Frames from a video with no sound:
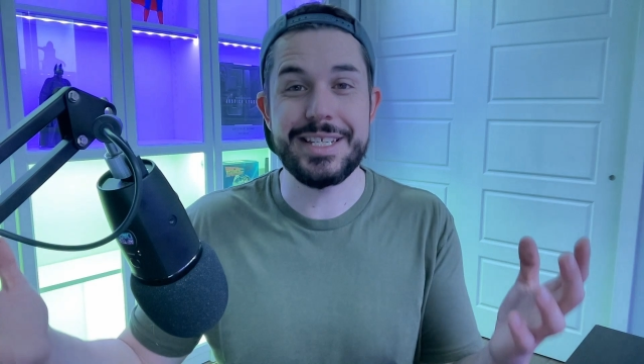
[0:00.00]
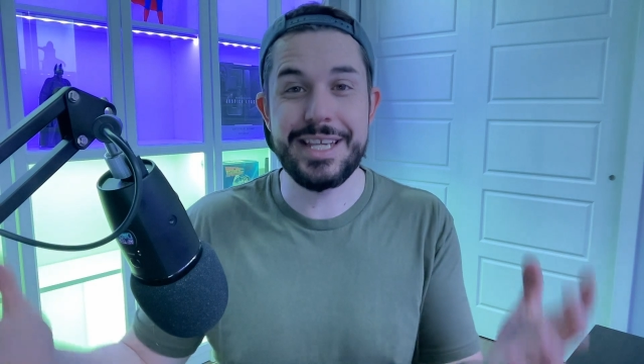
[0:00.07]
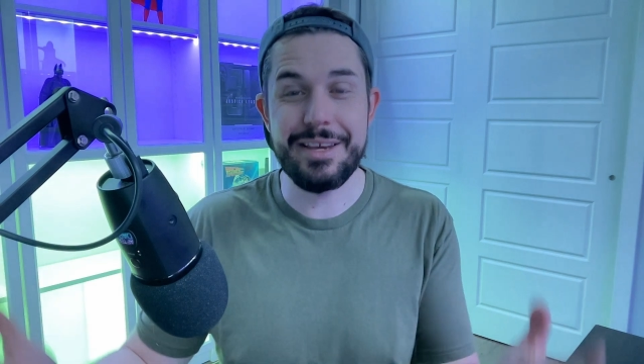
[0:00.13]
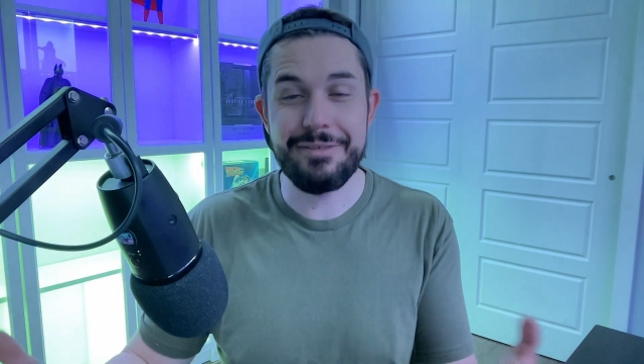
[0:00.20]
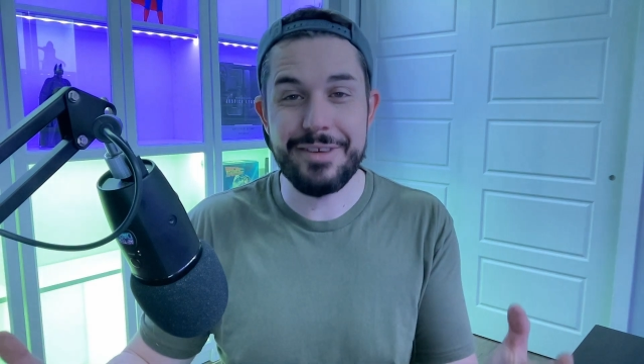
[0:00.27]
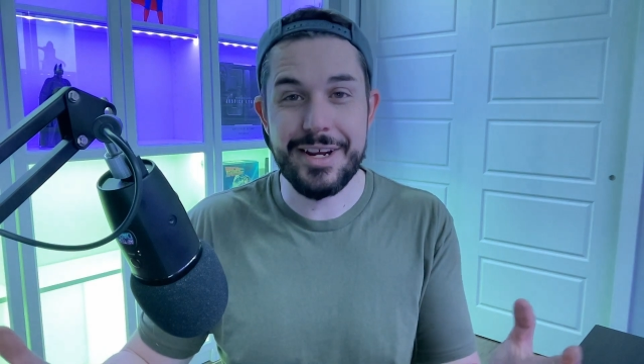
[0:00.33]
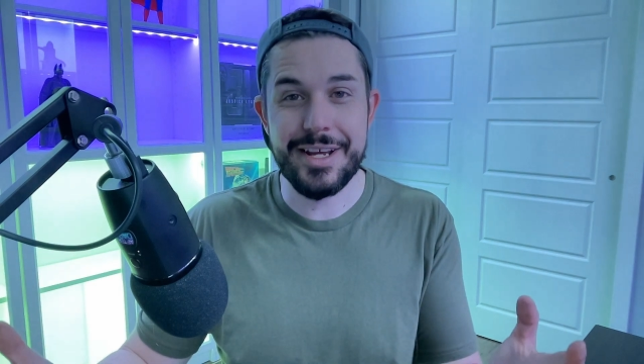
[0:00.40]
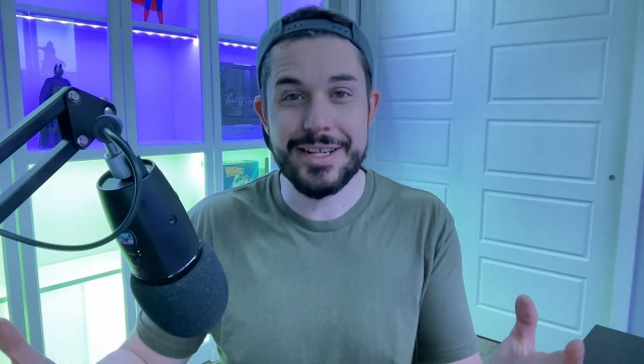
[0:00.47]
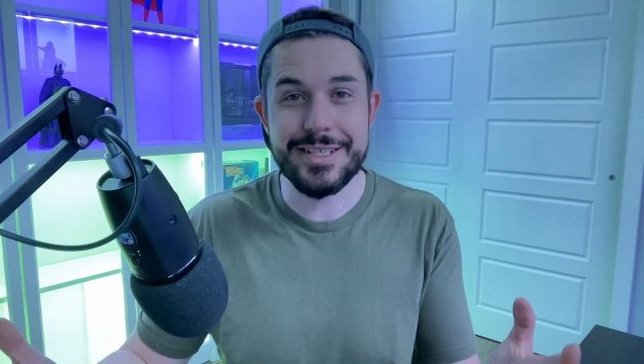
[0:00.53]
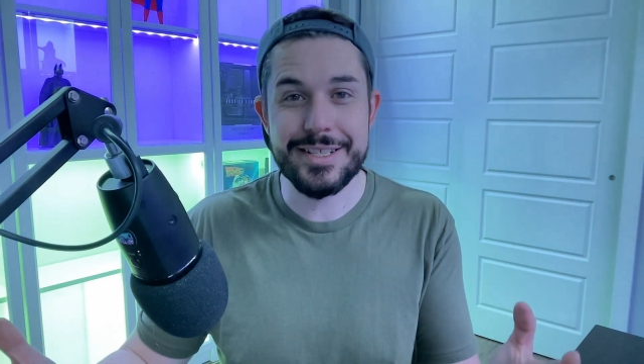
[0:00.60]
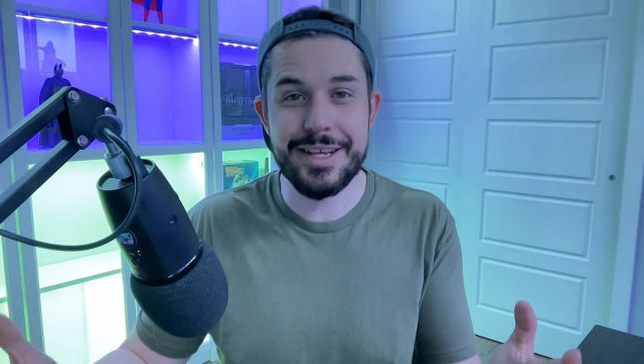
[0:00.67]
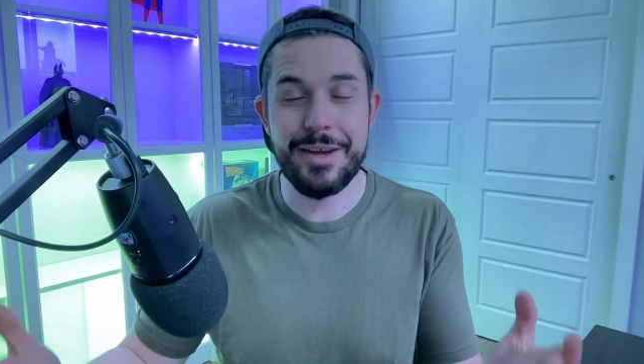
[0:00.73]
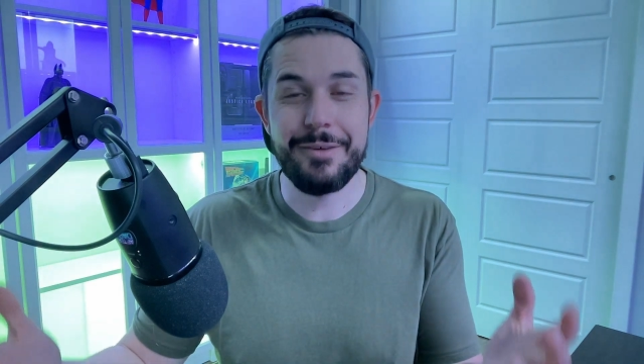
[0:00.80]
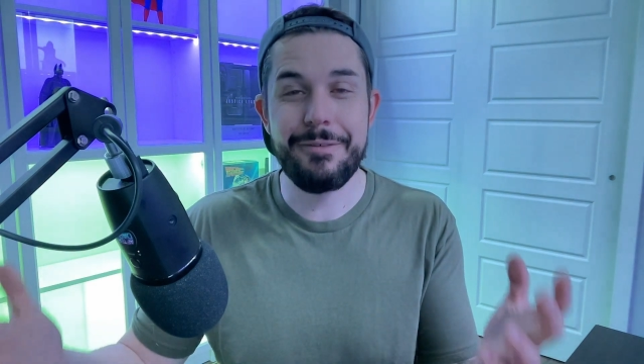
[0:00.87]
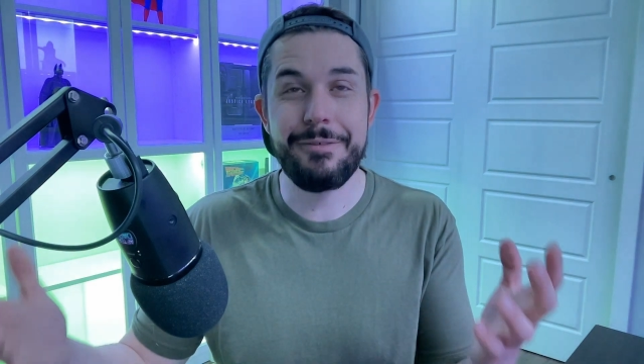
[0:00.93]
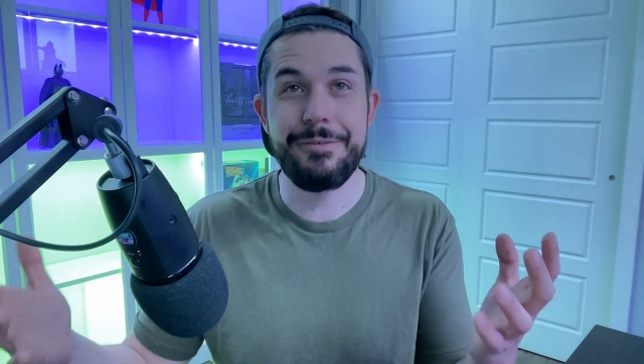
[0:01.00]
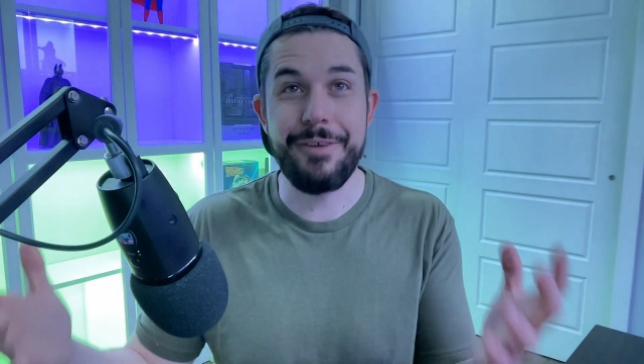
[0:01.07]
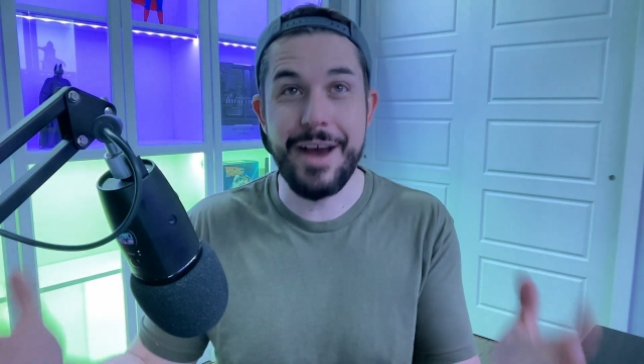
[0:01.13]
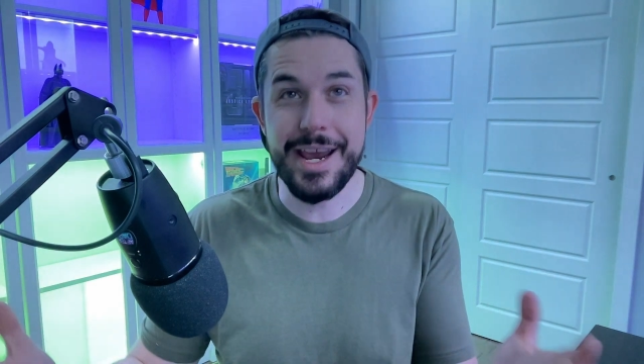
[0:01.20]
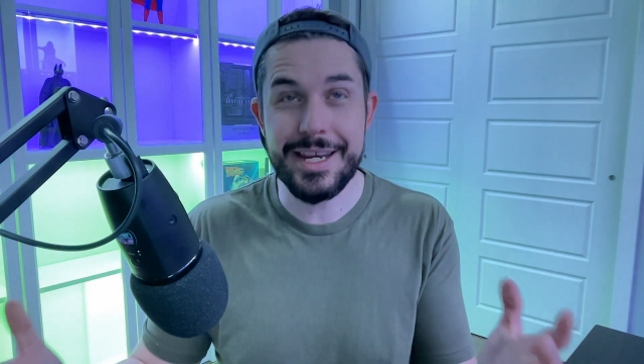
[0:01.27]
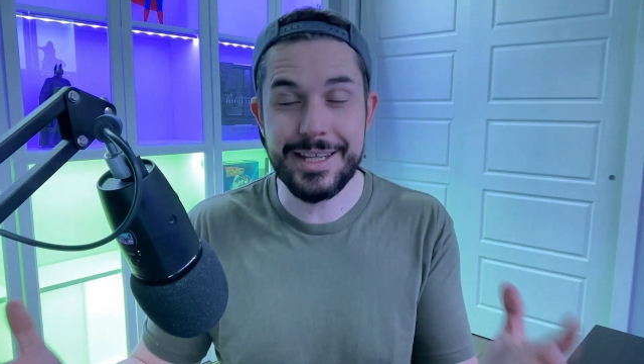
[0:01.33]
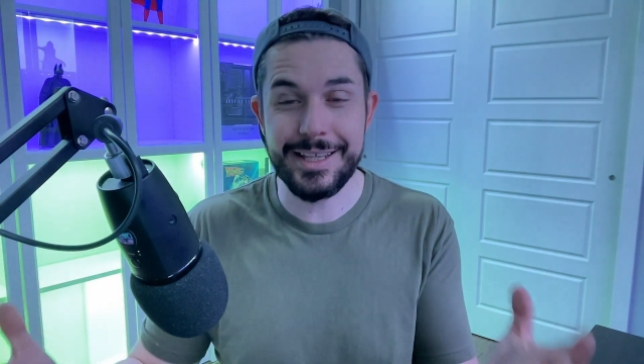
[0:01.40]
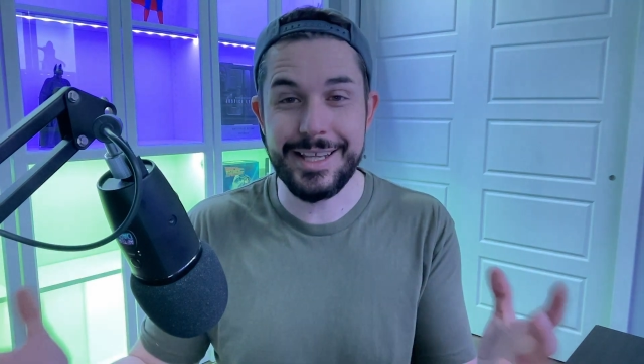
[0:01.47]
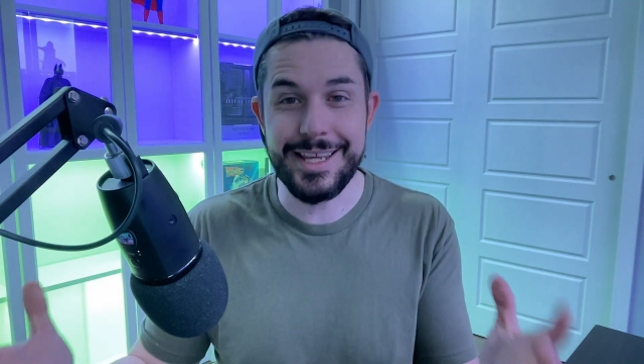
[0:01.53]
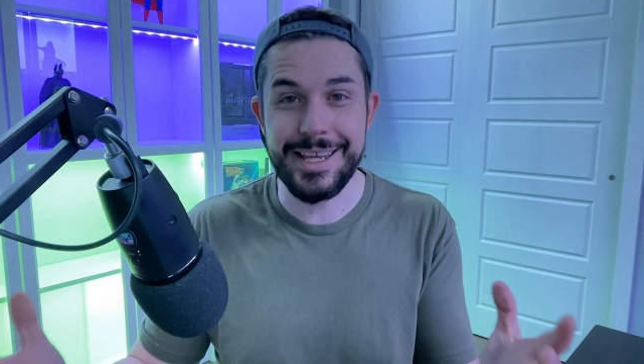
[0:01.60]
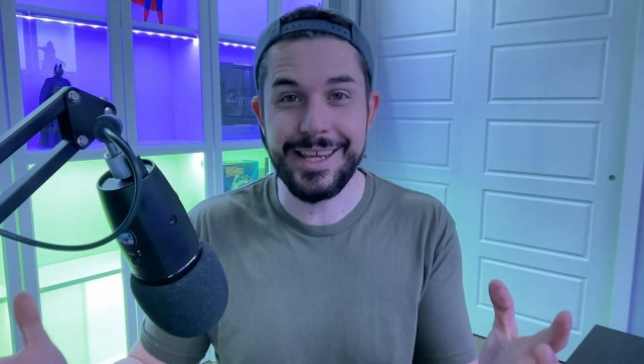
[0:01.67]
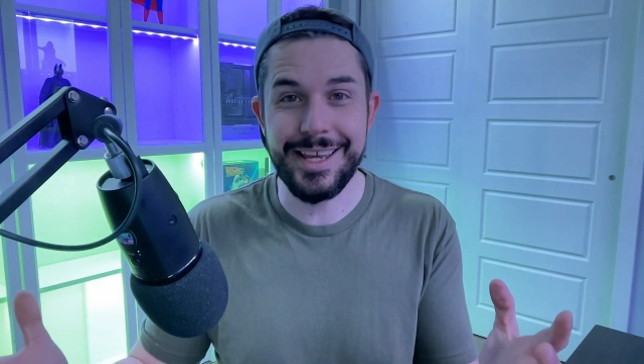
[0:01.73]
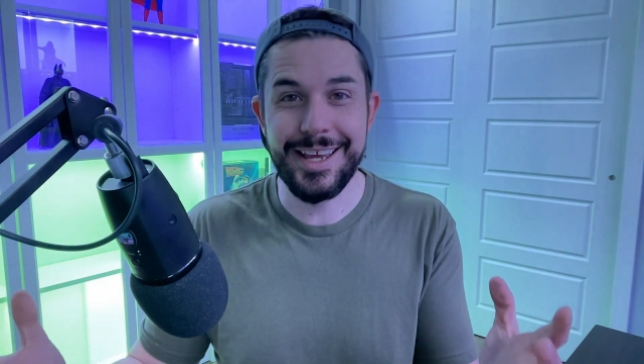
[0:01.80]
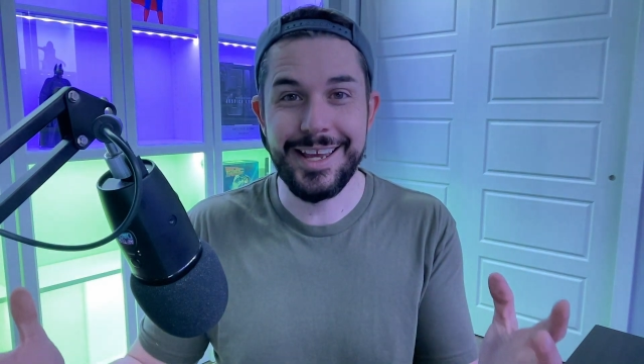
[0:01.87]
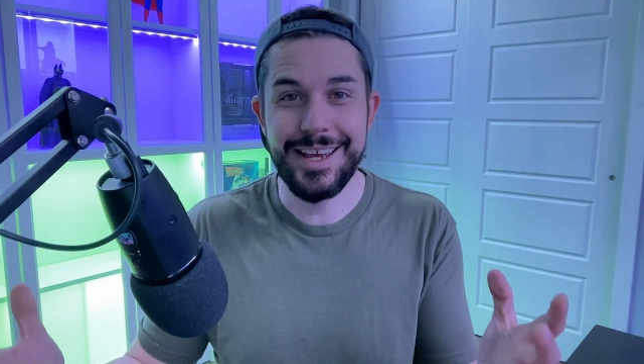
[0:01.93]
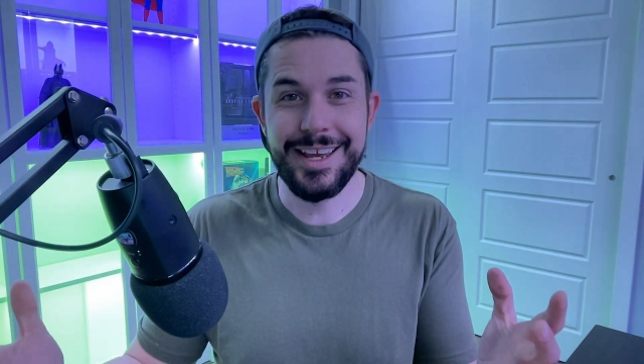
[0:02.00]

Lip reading: given us, finally,